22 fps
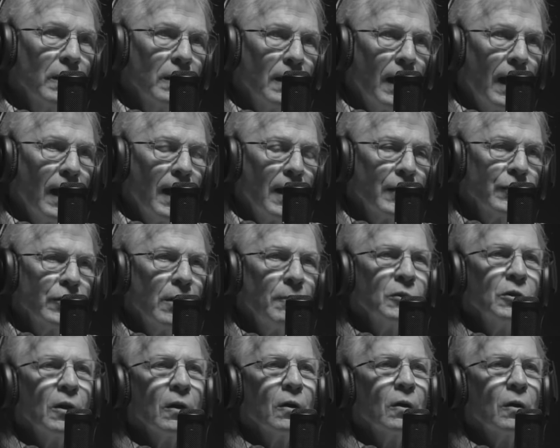to die, so I'm
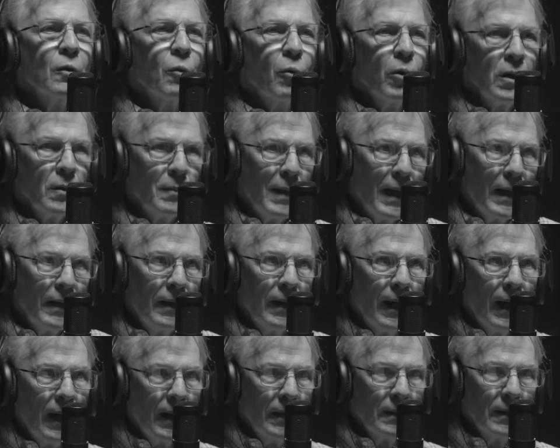just not going to worry about
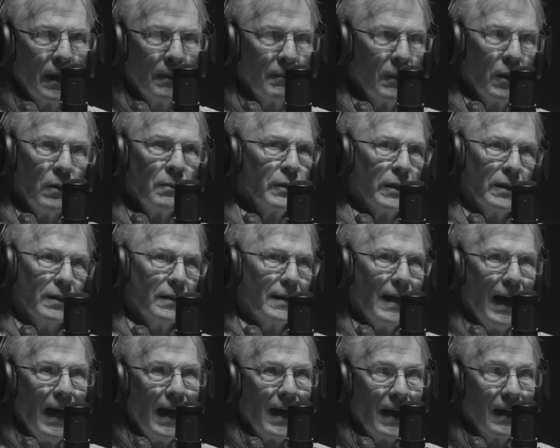dying. I know I'm going to
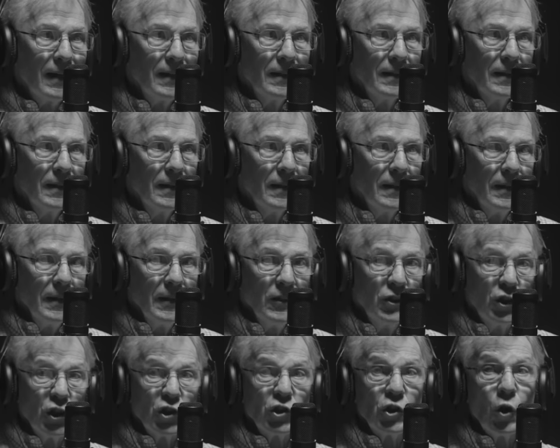die.
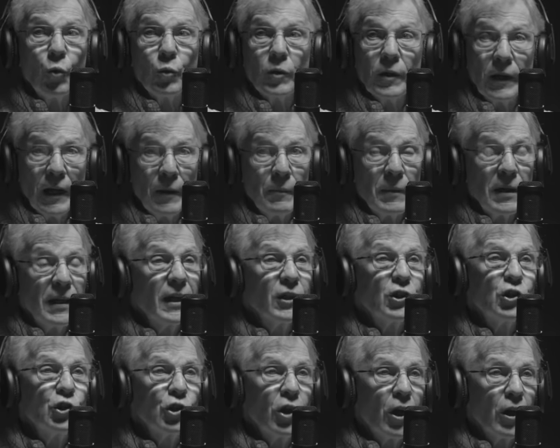Just don't let me get
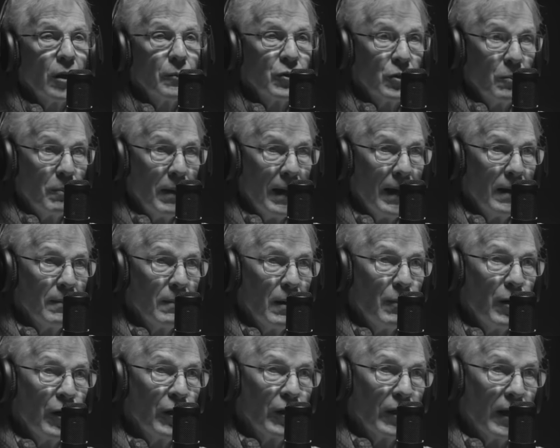shot up so bad my
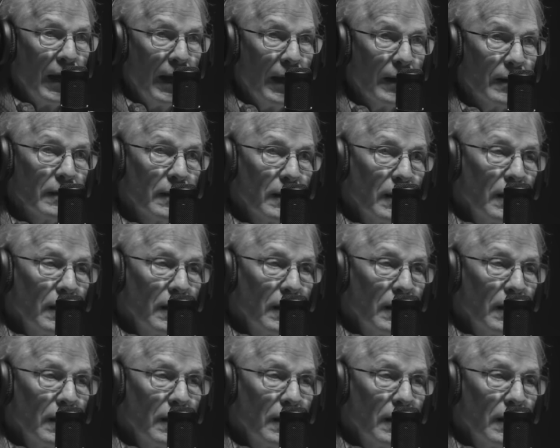mother can't